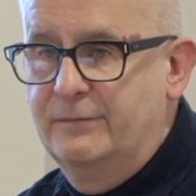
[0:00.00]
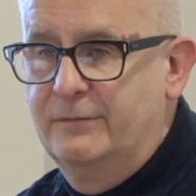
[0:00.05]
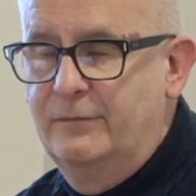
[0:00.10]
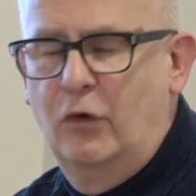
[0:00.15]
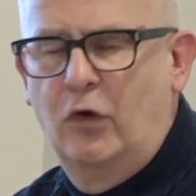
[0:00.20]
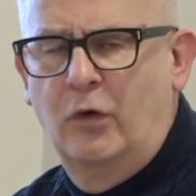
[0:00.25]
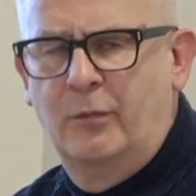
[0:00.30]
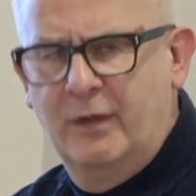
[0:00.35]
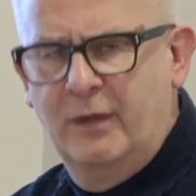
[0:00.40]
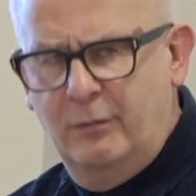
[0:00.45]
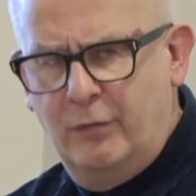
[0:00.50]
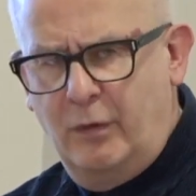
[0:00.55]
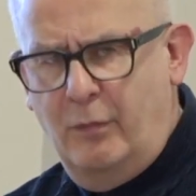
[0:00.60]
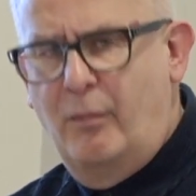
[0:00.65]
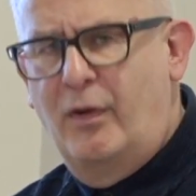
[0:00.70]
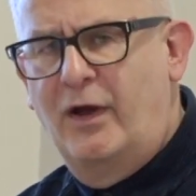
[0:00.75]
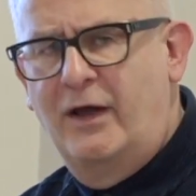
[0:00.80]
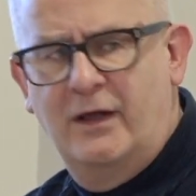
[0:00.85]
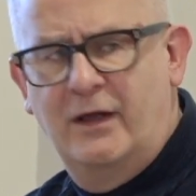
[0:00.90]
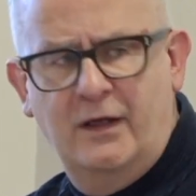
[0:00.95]
Or be
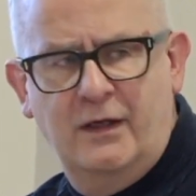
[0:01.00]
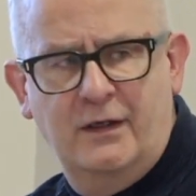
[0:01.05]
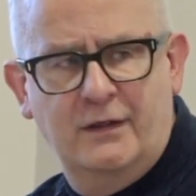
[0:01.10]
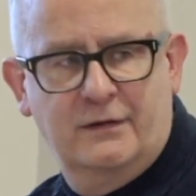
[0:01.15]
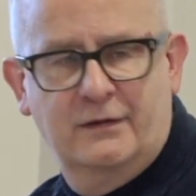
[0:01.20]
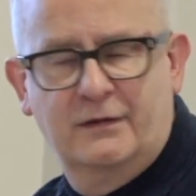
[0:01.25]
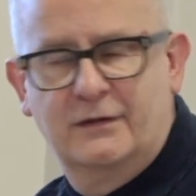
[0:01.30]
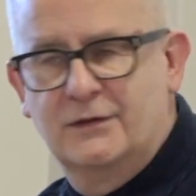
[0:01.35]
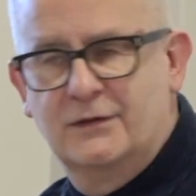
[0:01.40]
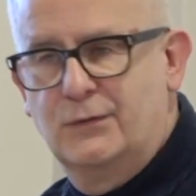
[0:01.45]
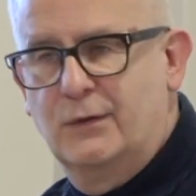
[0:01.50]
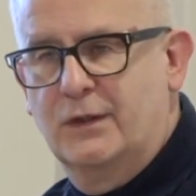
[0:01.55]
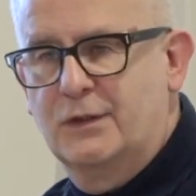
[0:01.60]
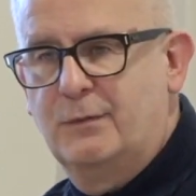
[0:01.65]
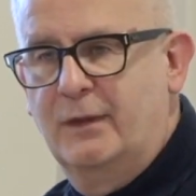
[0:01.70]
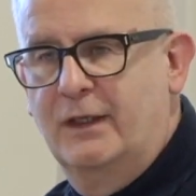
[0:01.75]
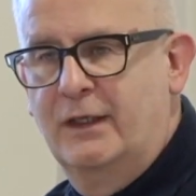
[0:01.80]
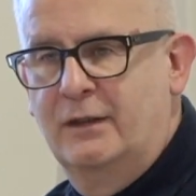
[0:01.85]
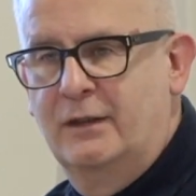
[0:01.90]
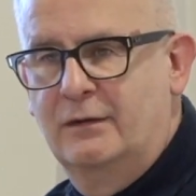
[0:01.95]
prepared to
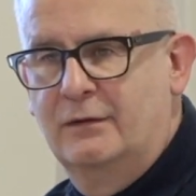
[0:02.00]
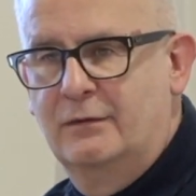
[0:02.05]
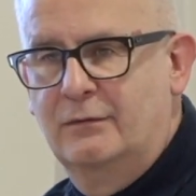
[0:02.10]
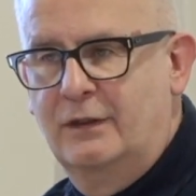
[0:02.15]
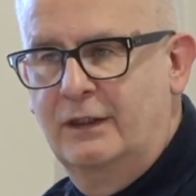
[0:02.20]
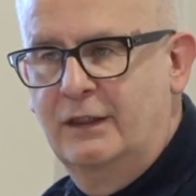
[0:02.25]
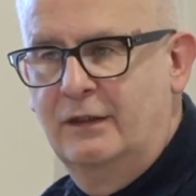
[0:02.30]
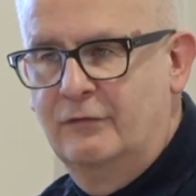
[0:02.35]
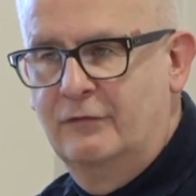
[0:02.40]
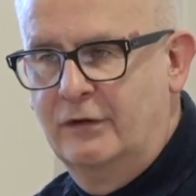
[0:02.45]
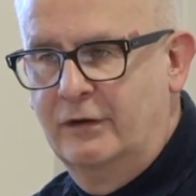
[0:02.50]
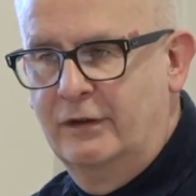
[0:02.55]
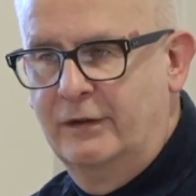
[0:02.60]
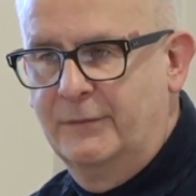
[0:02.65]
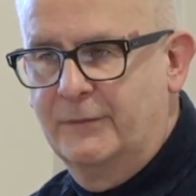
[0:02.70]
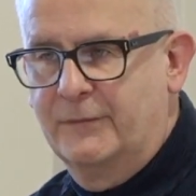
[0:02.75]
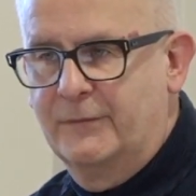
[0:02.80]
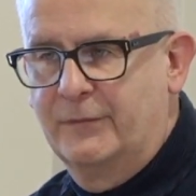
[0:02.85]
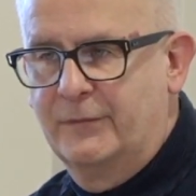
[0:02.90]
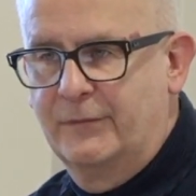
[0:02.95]
explain why you've done it,
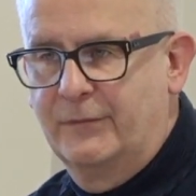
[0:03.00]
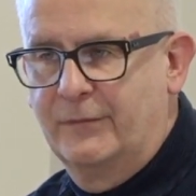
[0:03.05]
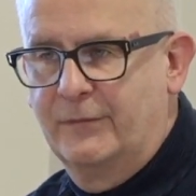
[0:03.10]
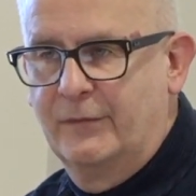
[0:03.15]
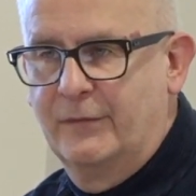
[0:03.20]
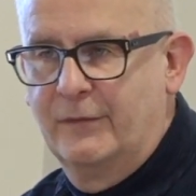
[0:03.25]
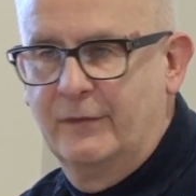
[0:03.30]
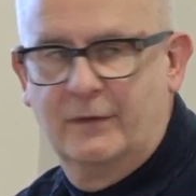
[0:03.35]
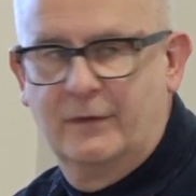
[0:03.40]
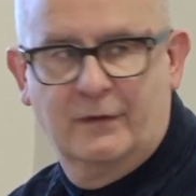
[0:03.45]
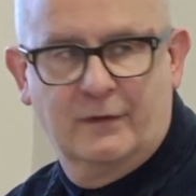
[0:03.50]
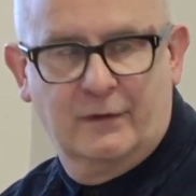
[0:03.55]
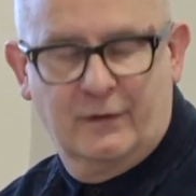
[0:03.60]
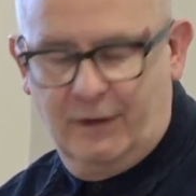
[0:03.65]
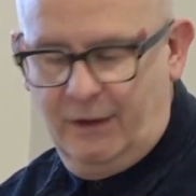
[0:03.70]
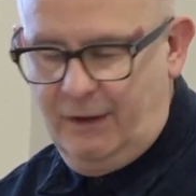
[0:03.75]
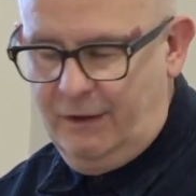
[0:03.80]
okay,